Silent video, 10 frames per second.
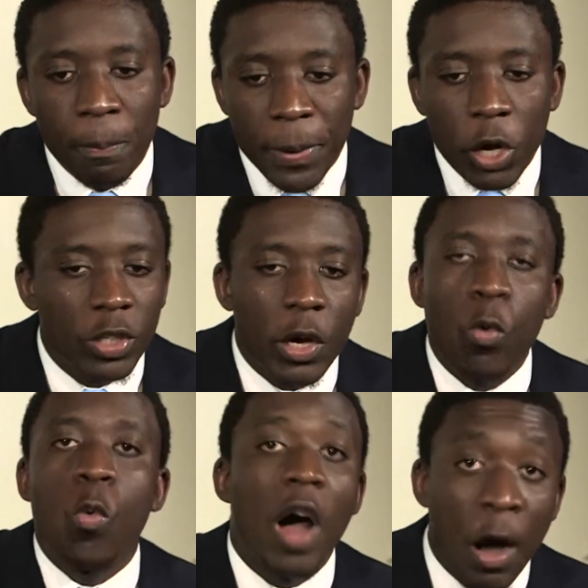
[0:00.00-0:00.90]
because I
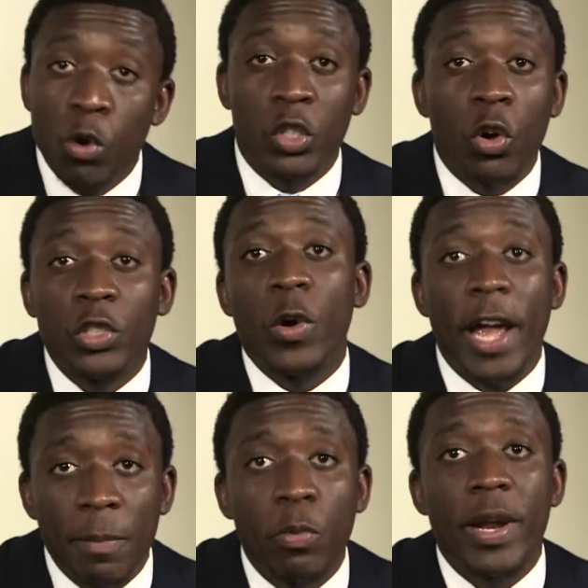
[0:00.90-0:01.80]
was also
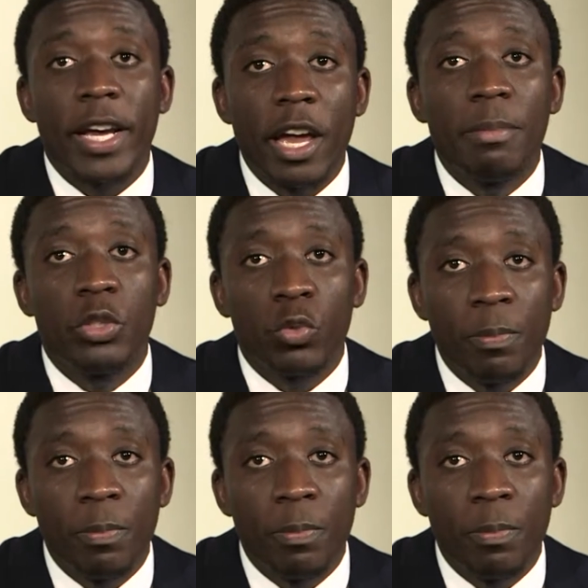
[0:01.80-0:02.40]
helped when I came to